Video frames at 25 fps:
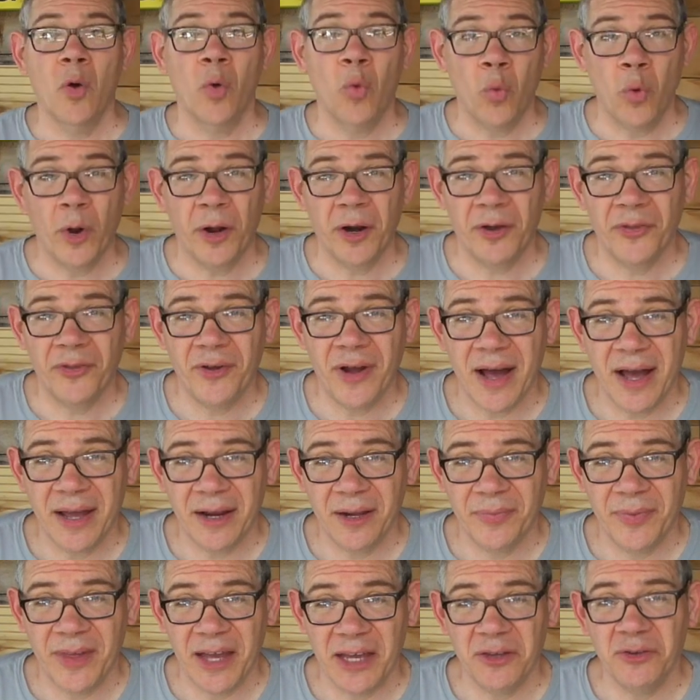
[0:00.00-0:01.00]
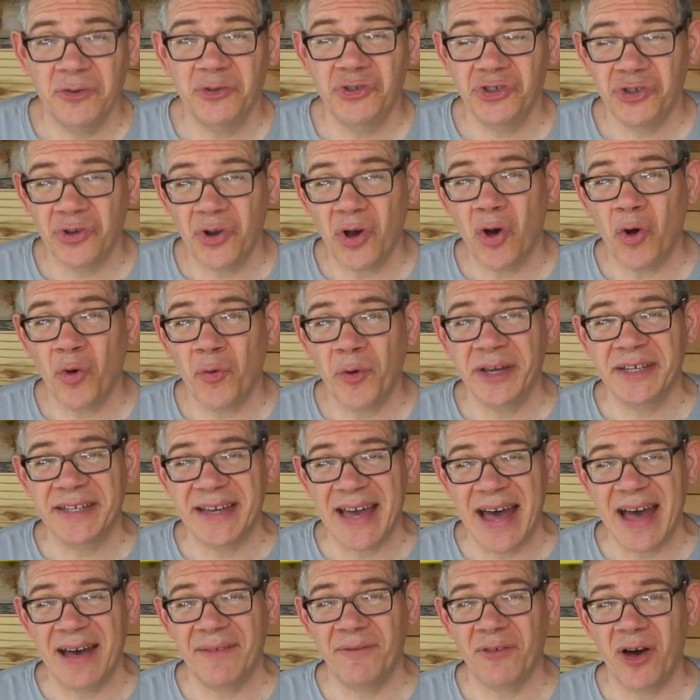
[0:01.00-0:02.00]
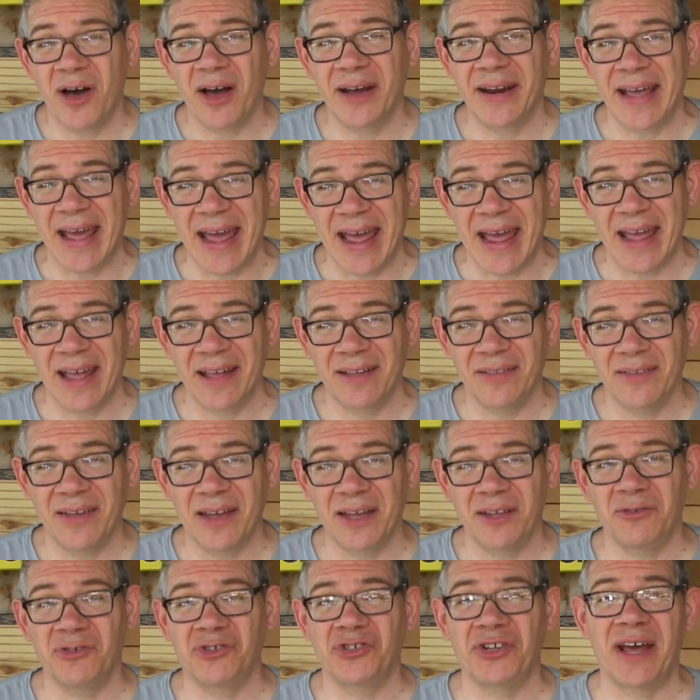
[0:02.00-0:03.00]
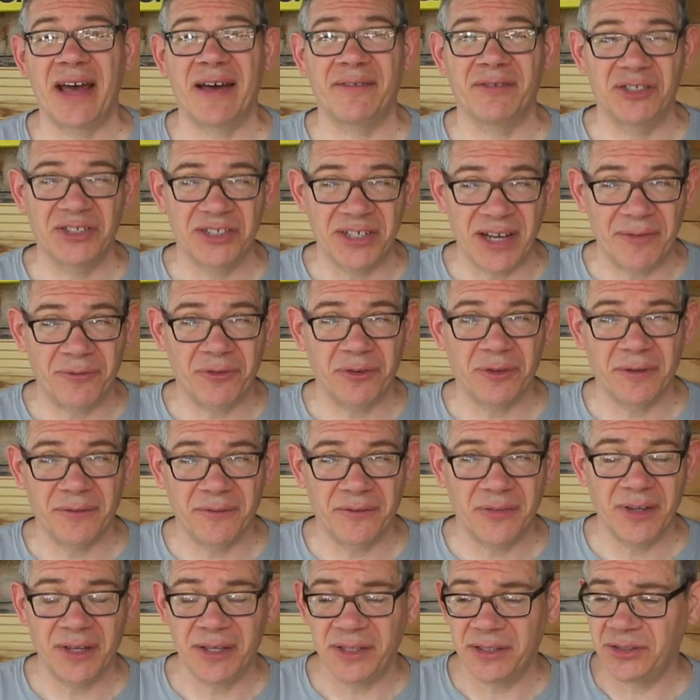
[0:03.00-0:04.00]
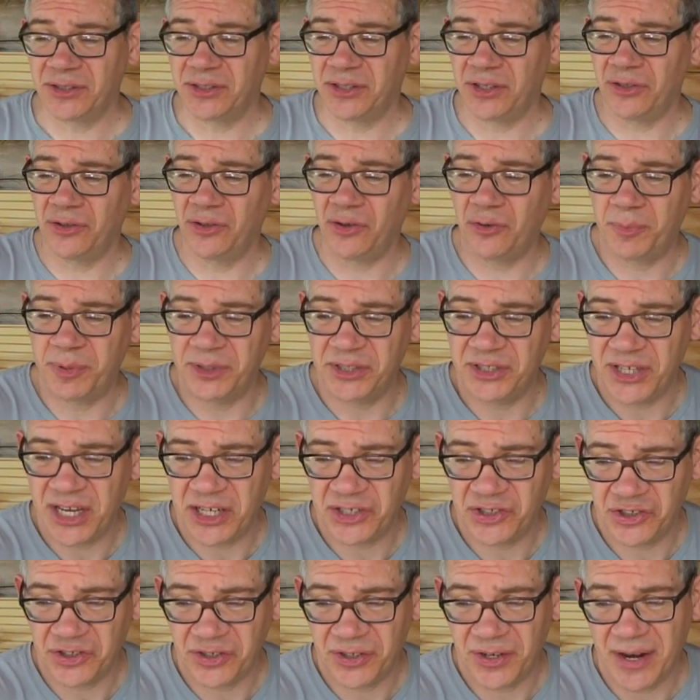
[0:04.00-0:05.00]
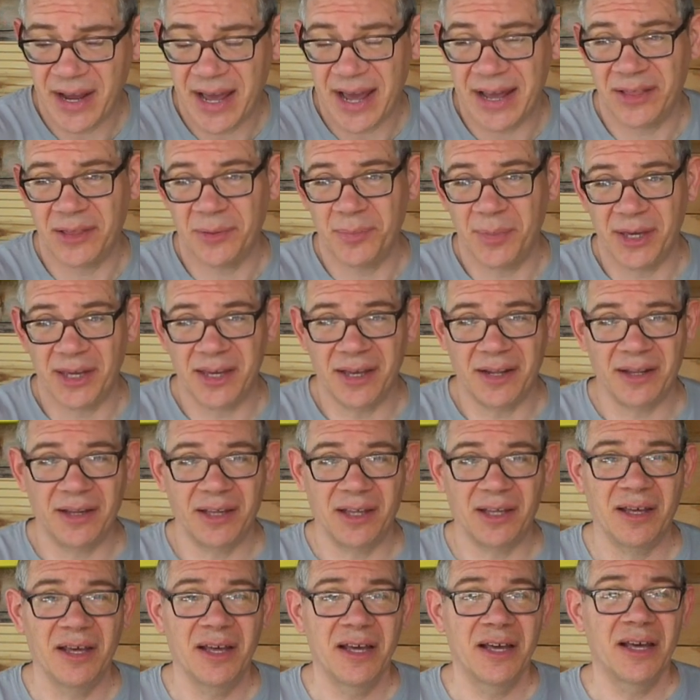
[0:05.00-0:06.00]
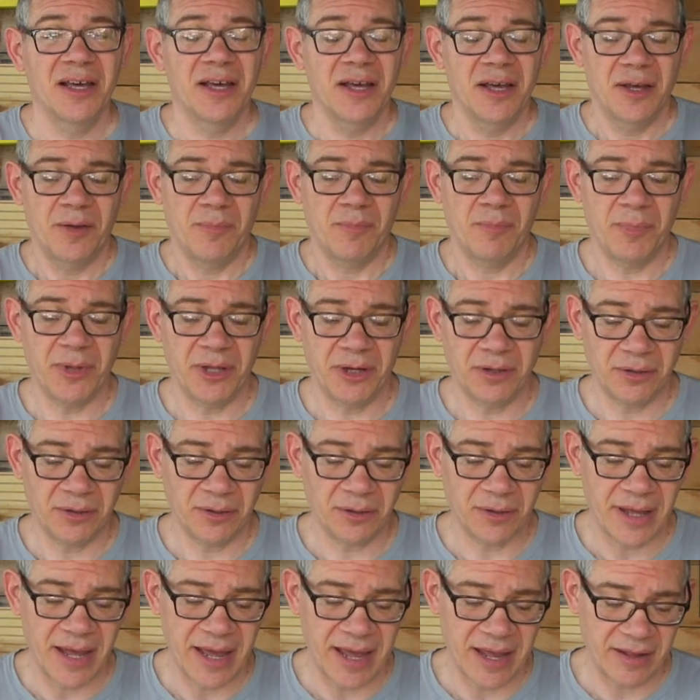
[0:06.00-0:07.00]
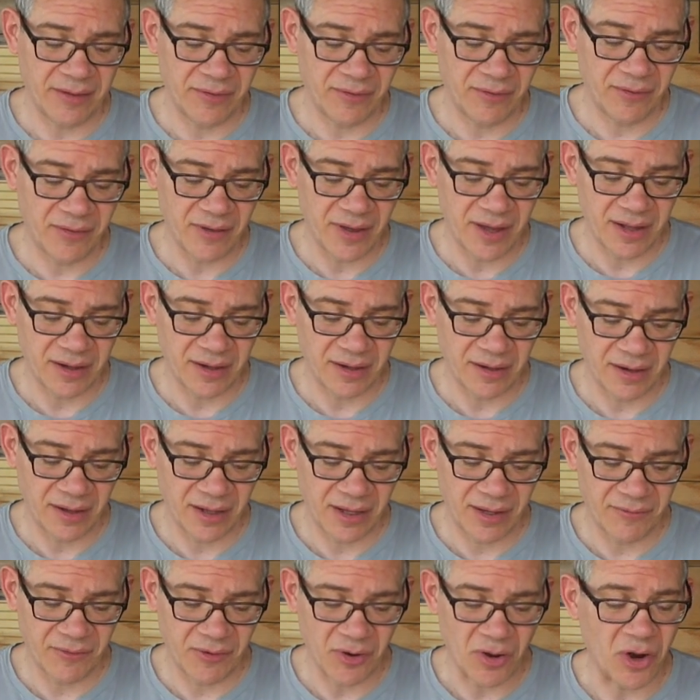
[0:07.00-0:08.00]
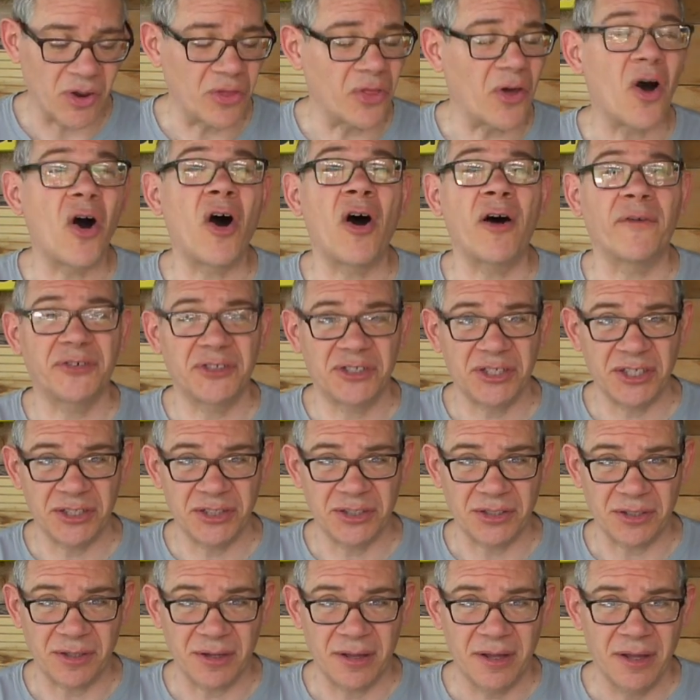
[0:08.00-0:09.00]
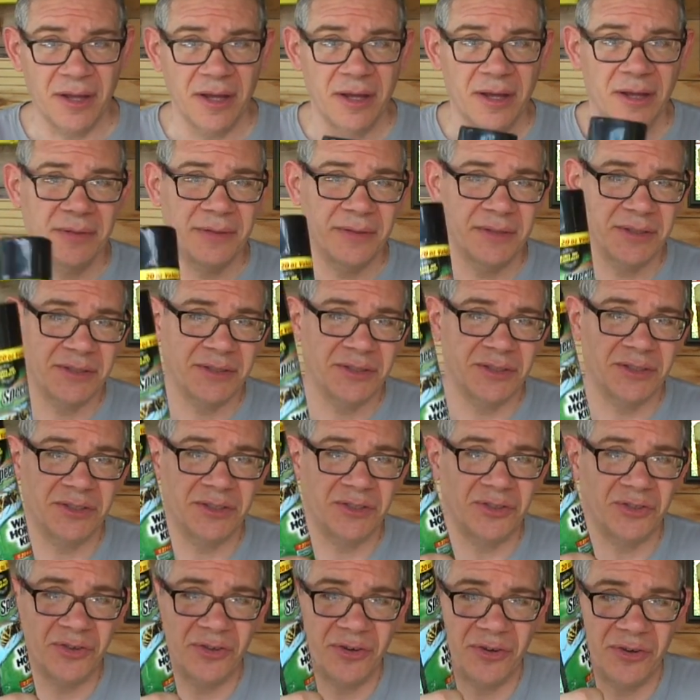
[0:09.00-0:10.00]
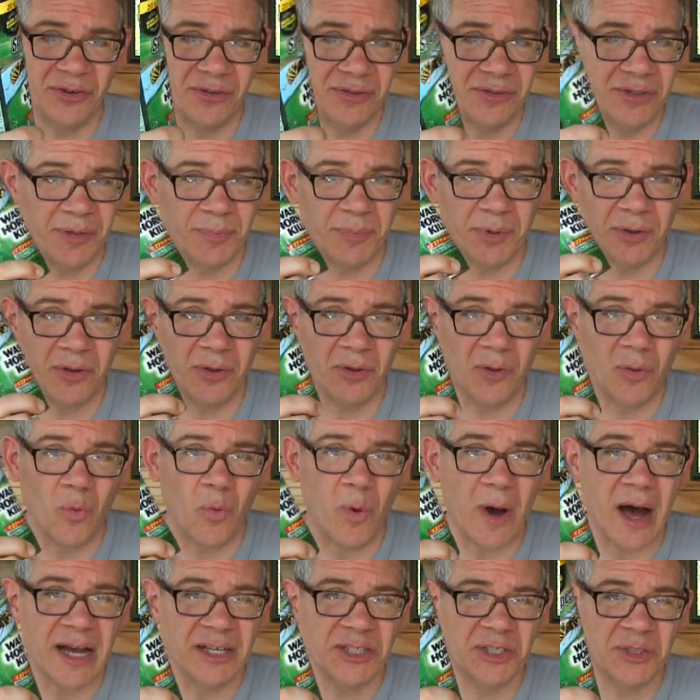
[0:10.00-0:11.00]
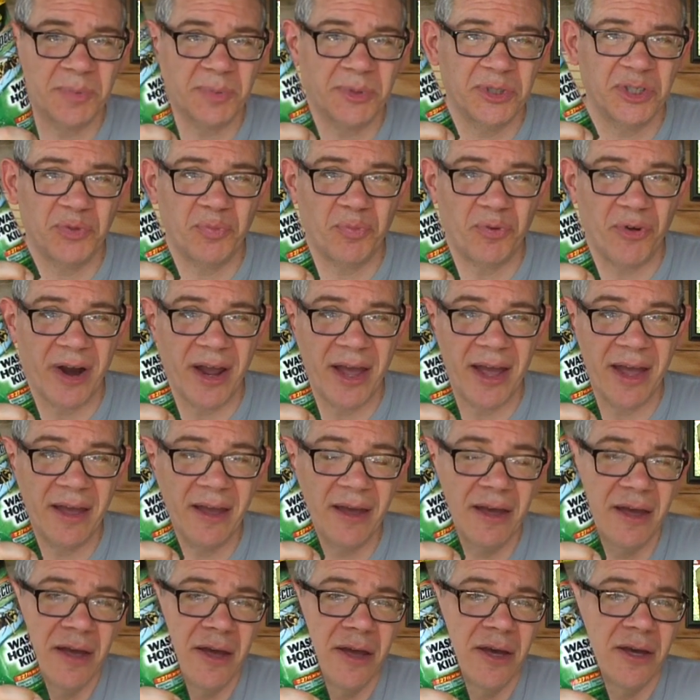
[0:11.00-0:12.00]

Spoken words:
One other item that you should always have on hand, and you should have several of these in your possession at the beginning, middle, end, and even in the off-season. This is your typical Wasp Spray.